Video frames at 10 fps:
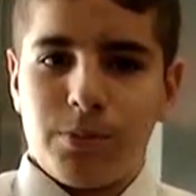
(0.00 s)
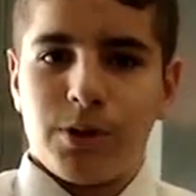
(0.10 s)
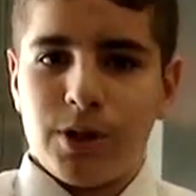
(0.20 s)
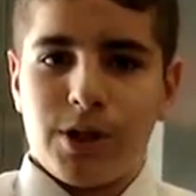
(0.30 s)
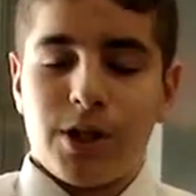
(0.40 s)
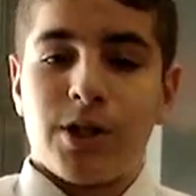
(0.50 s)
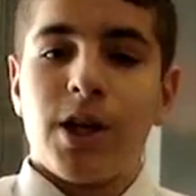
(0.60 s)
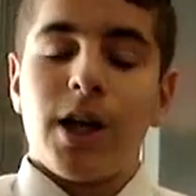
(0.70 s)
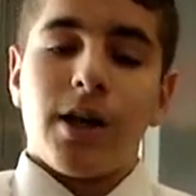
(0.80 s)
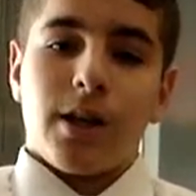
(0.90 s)

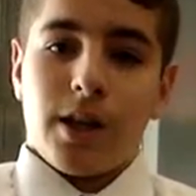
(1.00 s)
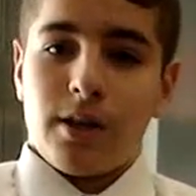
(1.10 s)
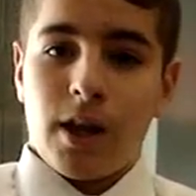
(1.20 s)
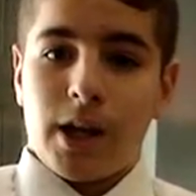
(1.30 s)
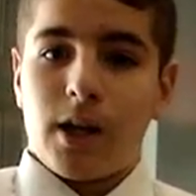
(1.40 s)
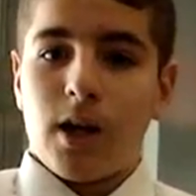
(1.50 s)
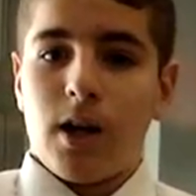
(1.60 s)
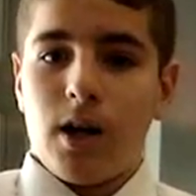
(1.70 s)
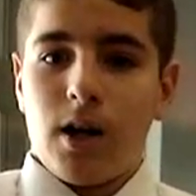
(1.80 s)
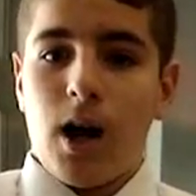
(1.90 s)
businesses, like
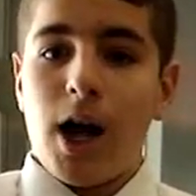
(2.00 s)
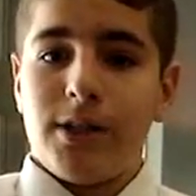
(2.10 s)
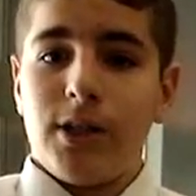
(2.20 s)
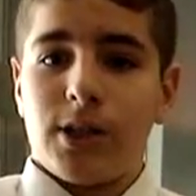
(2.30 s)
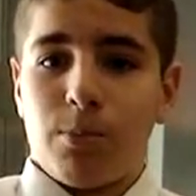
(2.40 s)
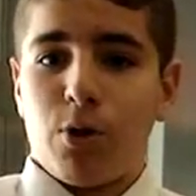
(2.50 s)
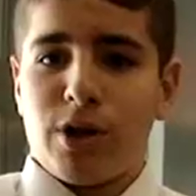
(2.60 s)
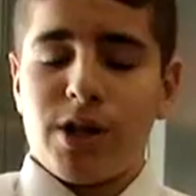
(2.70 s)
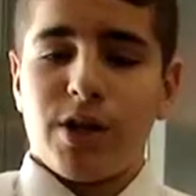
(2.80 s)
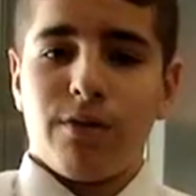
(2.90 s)
IT
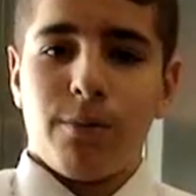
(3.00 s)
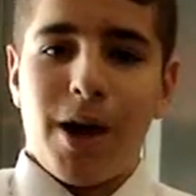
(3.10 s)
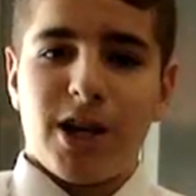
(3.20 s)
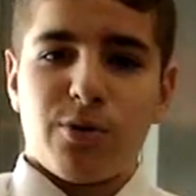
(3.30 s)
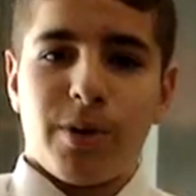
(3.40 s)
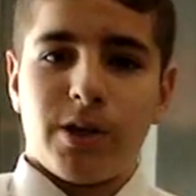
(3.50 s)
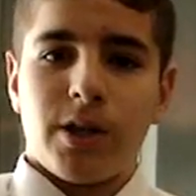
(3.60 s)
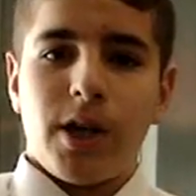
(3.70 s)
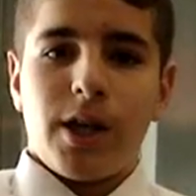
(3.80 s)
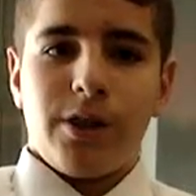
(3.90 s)
support and server
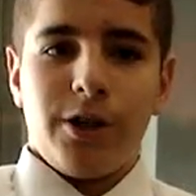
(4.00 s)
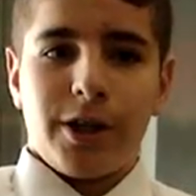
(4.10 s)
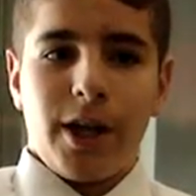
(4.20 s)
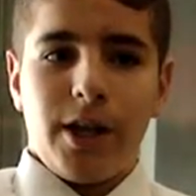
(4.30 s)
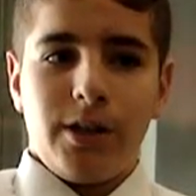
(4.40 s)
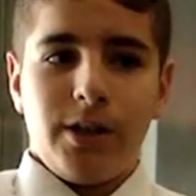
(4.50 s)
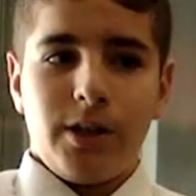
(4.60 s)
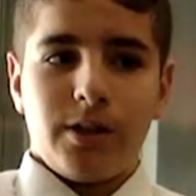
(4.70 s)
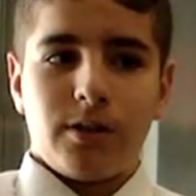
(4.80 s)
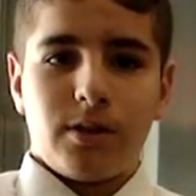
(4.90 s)
management, they're going to
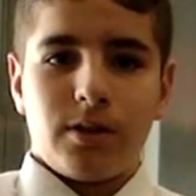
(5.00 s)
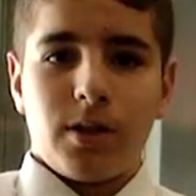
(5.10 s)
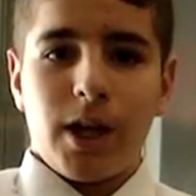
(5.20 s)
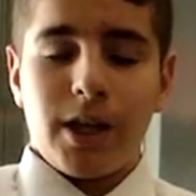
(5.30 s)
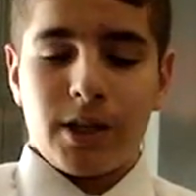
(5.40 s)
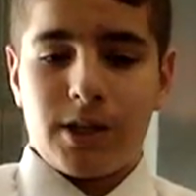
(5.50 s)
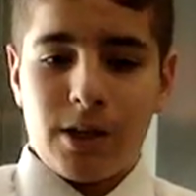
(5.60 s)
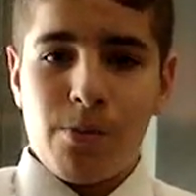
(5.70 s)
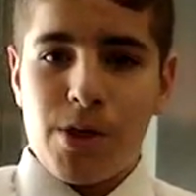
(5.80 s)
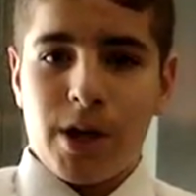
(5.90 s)
need
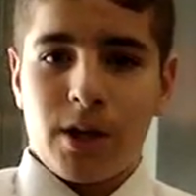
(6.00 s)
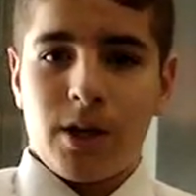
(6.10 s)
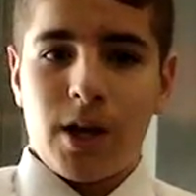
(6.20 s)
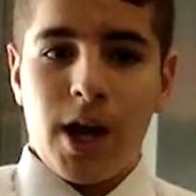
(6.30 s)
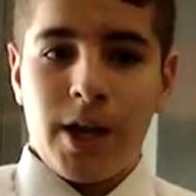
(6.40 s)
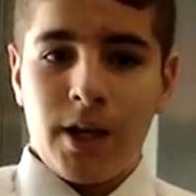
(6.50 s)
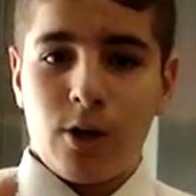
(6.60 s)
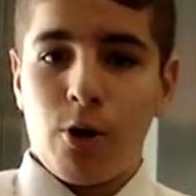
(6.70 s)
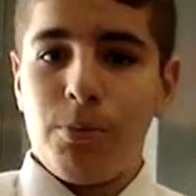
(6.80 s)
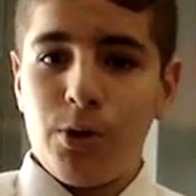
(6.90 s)
something,
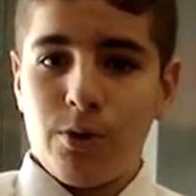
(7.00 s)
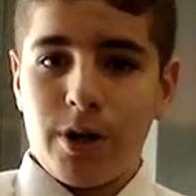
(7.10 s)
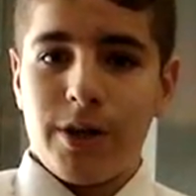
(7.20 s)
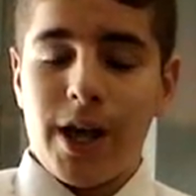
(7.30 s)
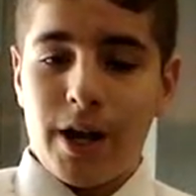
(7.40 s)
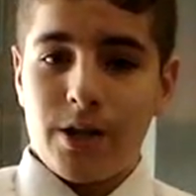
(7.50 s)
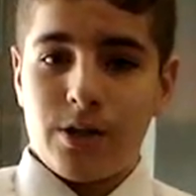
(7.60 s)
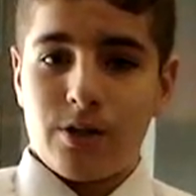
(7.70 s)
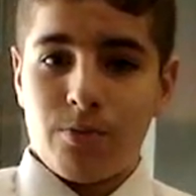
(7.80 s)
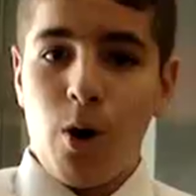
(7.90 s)
a computer that
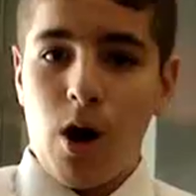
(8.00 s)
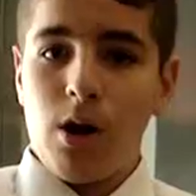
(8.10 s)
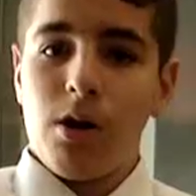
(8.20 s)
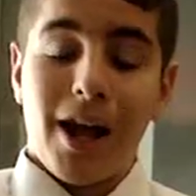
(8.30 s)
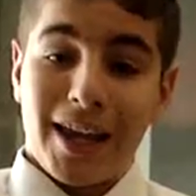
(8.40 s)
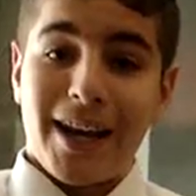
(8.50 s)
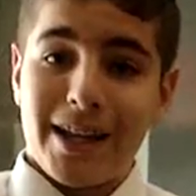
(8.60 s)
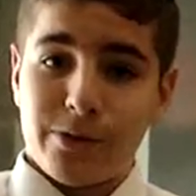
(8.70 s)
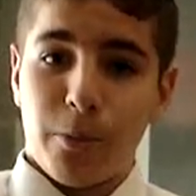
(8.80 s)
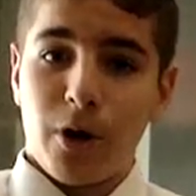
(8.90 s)
is small, like a
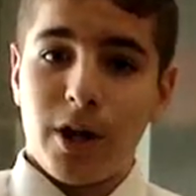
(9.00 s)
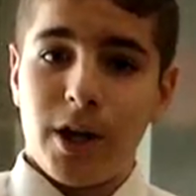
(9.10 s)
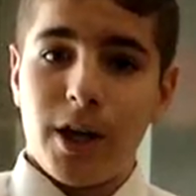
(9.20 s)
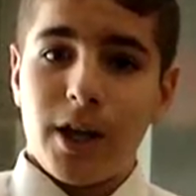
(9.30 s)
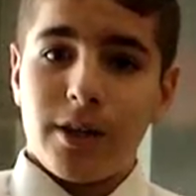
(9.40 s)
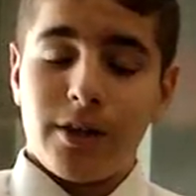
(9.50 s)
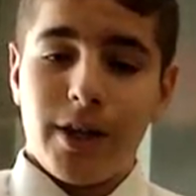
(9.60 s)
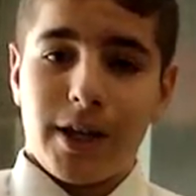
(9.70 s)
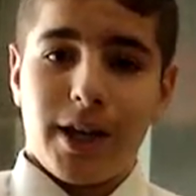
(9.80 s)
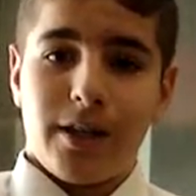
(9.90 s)
netbook, that
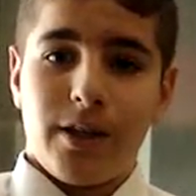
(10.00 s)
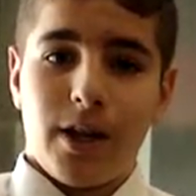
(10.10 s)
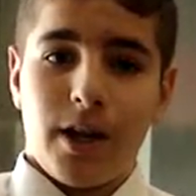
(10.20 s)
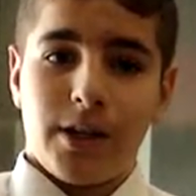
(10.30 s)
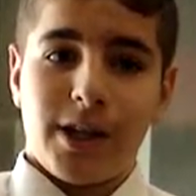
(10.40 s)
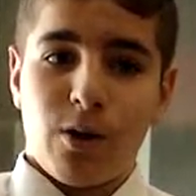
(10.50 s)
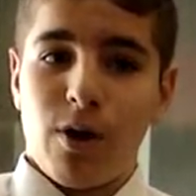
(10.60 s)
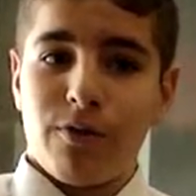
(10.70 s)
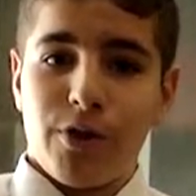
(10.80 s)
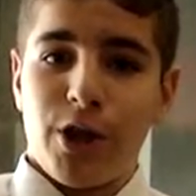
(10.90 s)
they can take
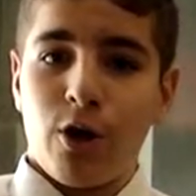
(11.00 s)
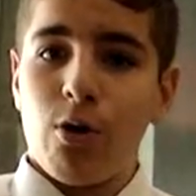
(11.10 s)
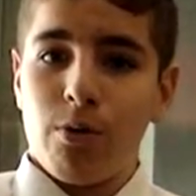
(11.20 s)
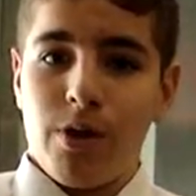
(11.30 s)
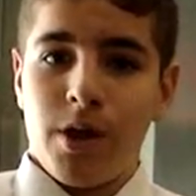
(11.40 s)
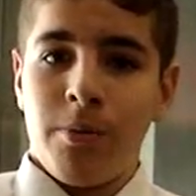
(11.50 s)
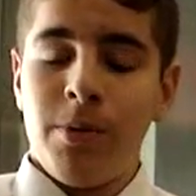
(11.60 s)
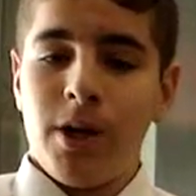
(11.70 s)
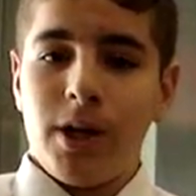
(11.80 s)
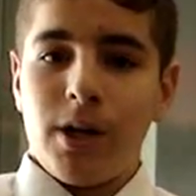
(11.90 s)
wherever they go with them.